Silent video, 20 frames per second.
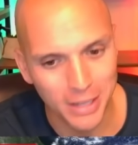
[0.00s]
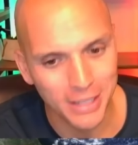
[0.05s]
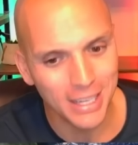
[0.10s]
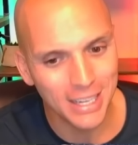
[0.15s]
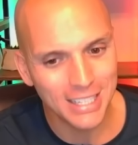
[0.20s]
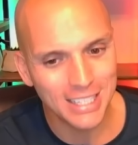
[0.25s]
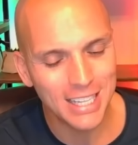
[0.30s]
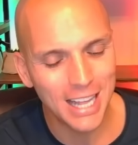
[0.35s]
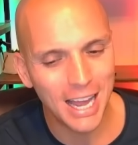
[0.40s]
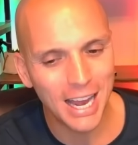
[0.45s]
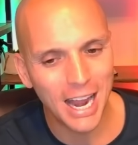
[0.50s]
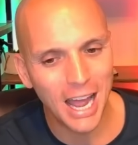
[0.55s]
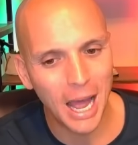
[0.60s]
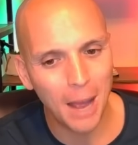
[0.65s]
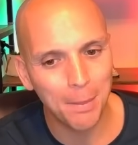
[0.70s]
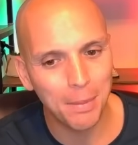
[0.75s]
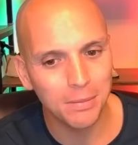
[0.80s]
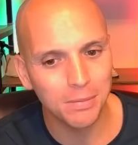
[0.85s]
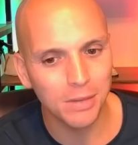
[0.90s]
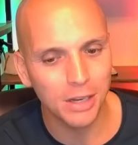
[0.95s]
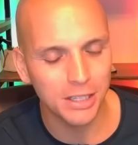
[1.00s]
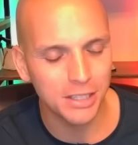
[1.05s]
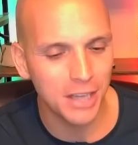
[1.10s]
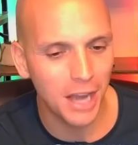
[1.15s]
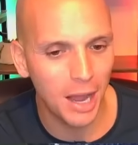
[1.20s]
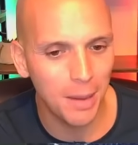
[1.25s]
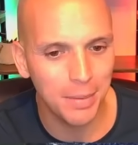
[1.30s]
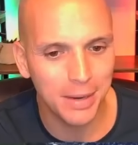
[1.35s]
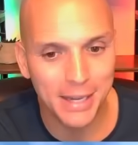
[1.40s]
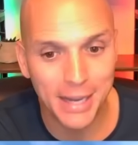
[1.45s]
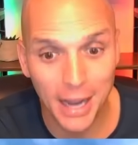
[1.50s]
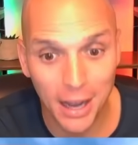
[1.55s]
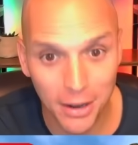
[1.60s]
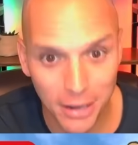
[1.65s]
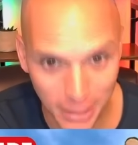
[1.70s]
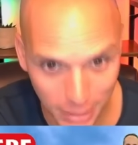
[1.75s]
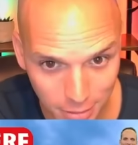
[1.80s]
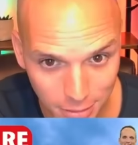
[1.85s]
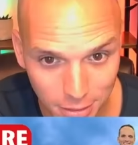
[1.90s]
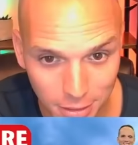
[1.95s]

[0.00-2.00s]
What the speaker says: Does that happen, Catawba County?